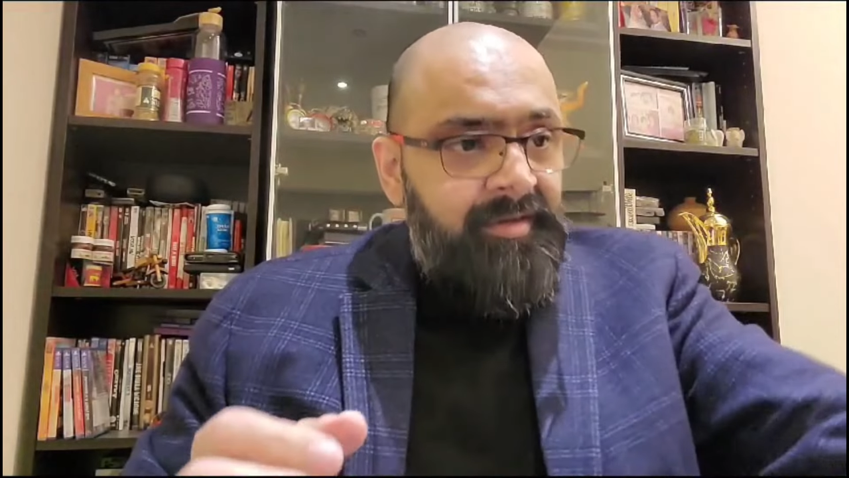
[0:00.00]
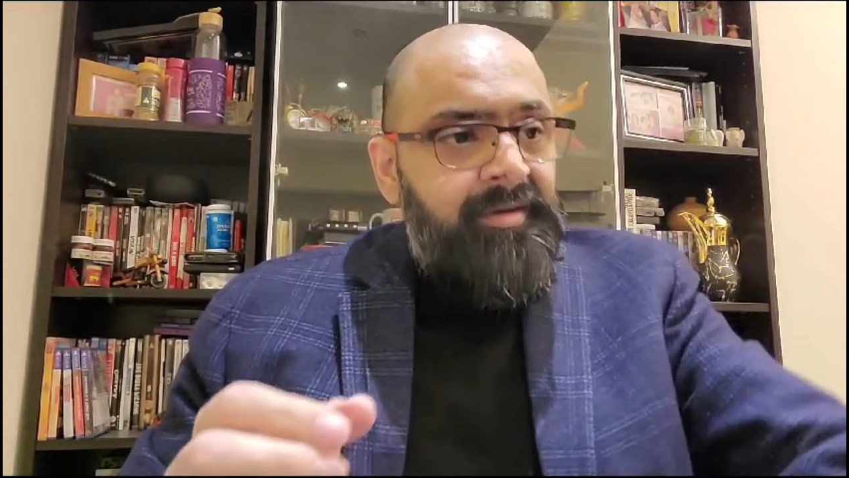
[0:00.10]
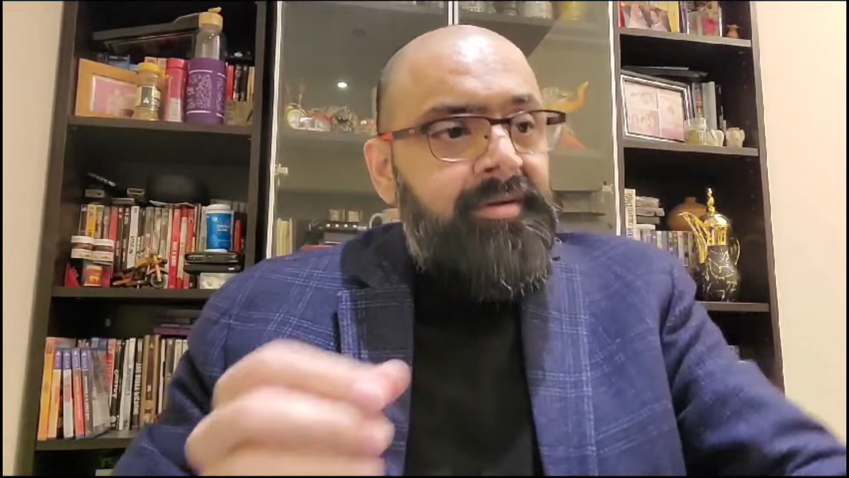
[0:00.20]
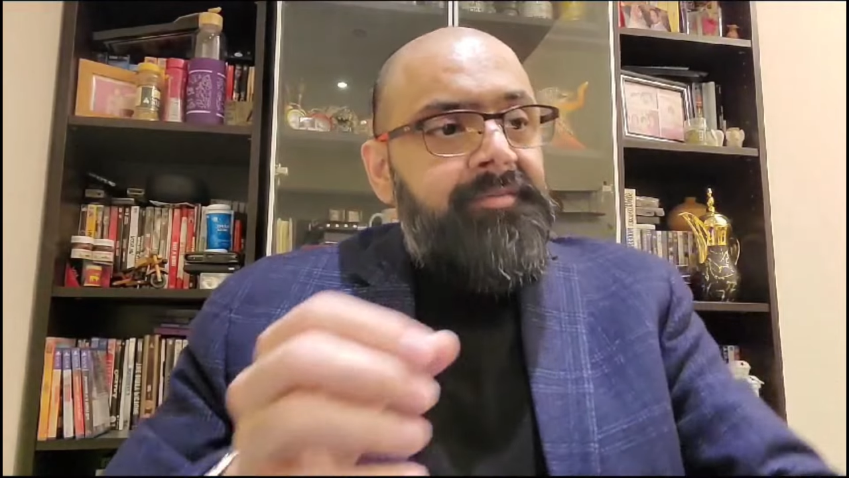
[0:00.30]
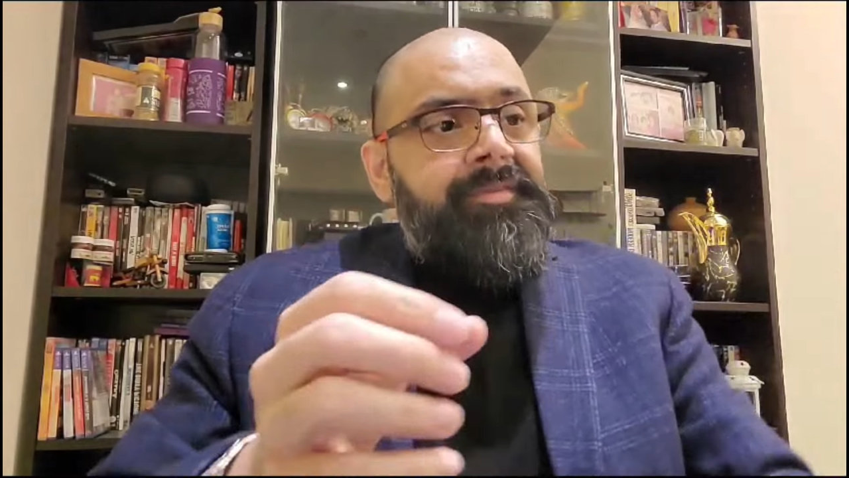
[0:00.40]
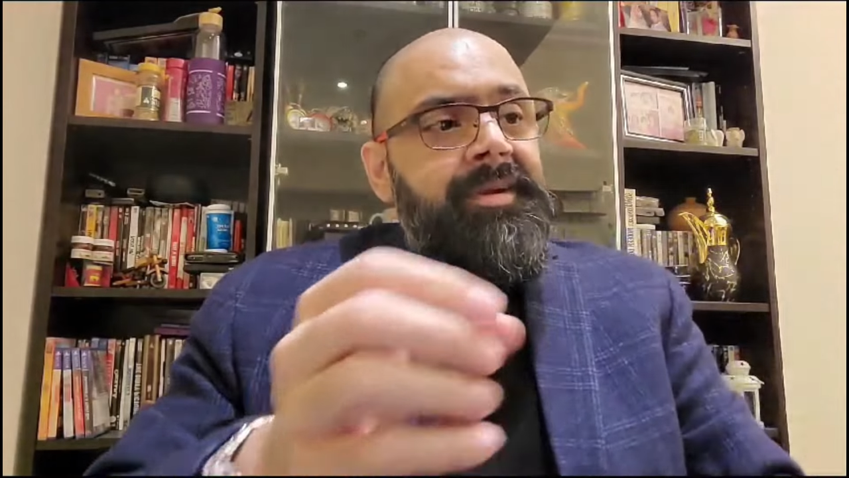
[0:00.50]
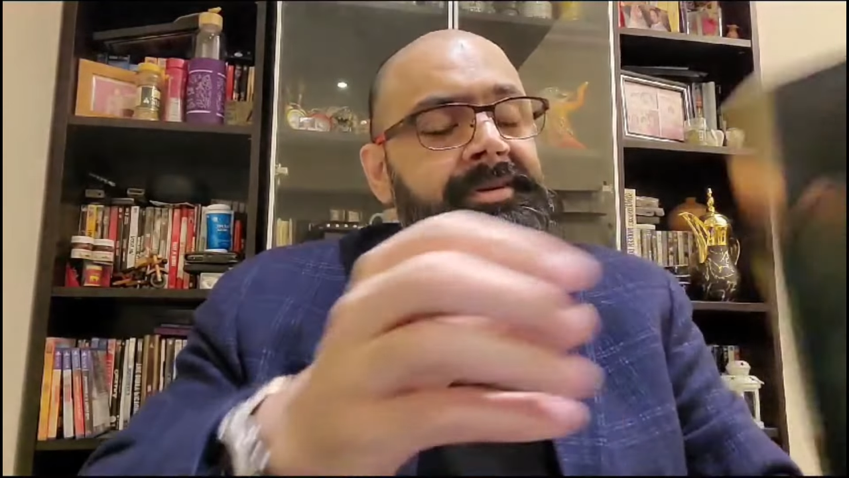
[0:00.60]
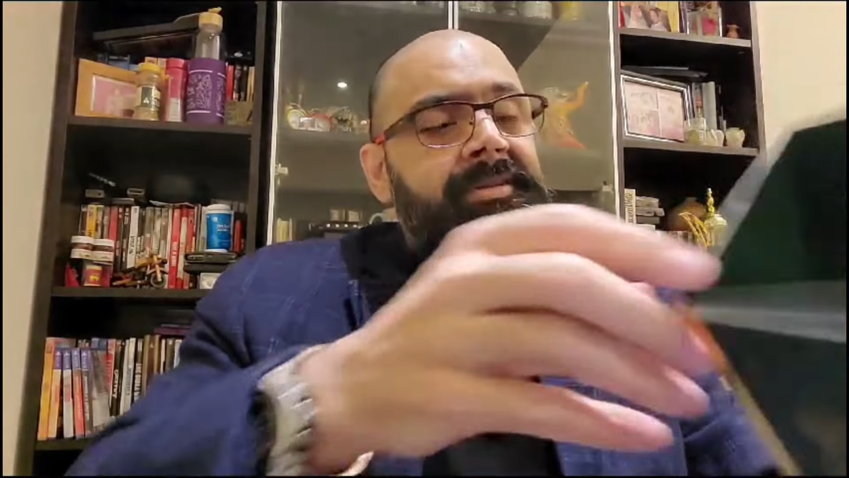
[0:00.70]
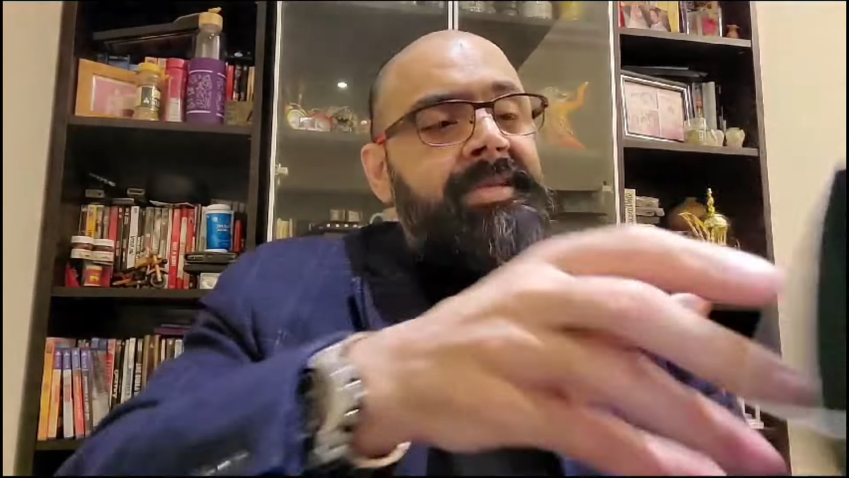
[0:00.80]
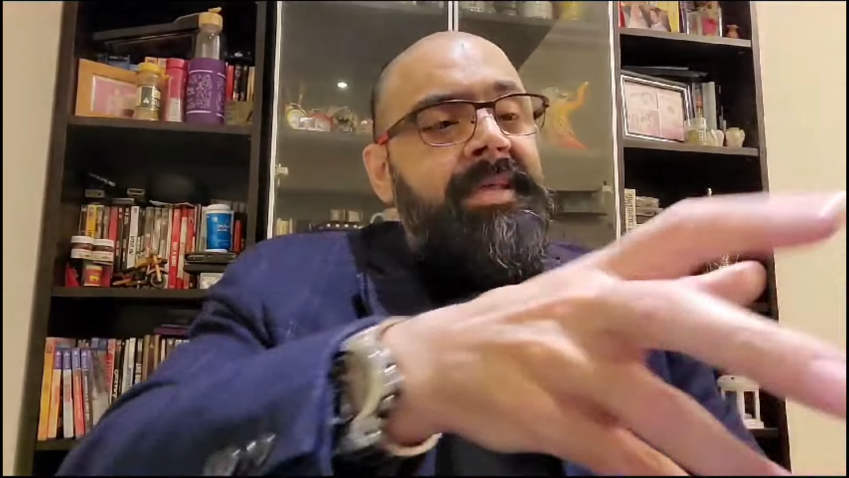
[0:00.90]
a
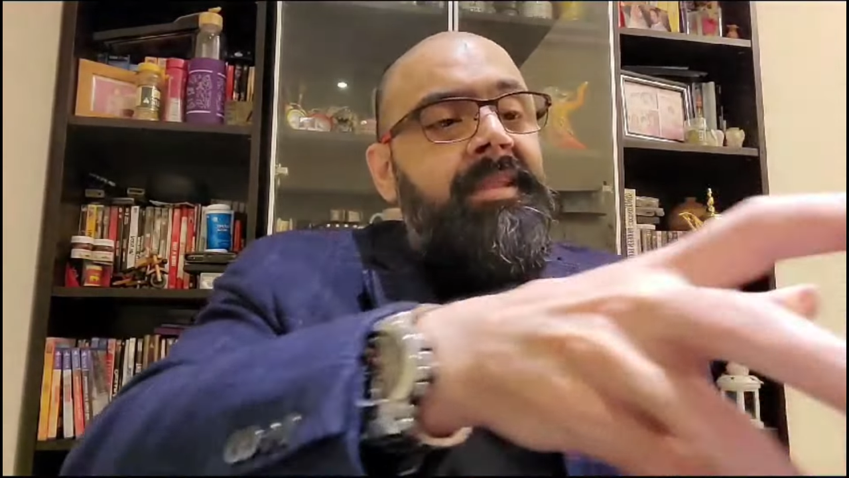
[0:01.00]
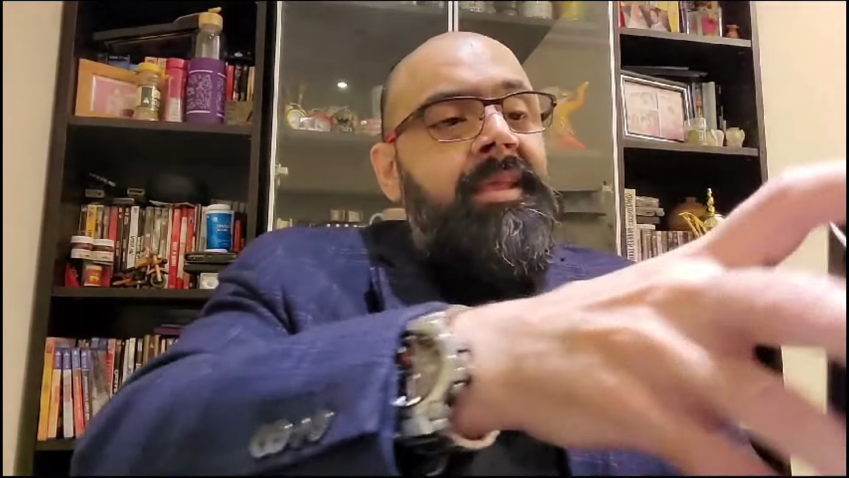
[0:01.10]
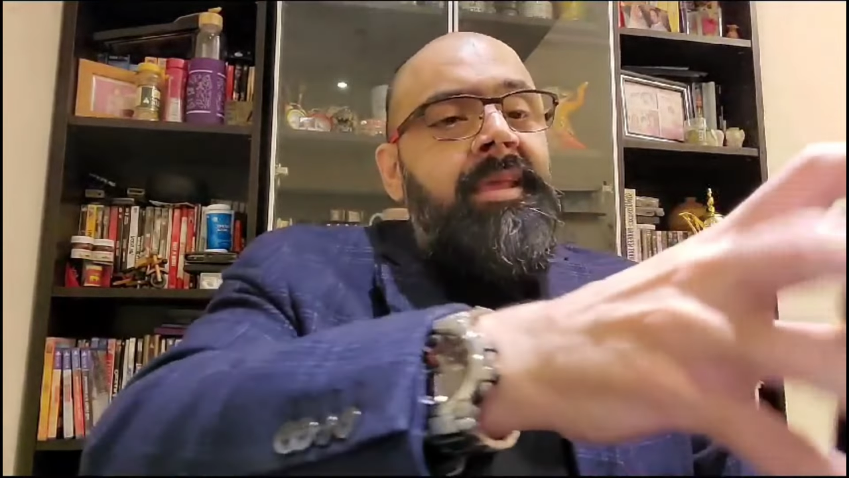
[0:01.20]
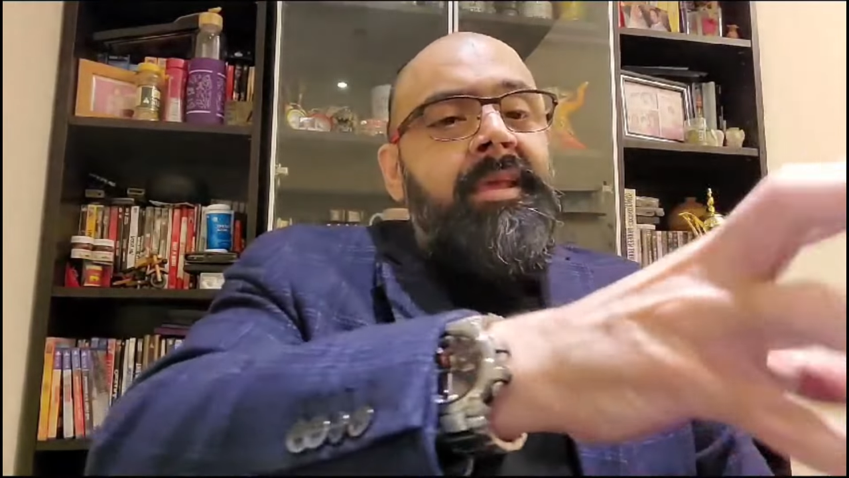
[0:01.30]
fragrance head,